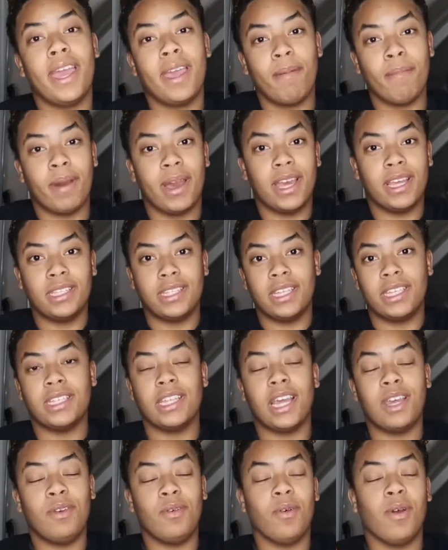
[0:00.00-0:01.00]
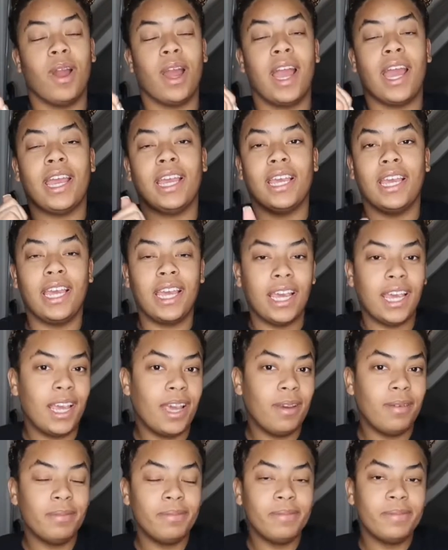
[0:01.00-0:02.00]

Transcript: MISSAURIE.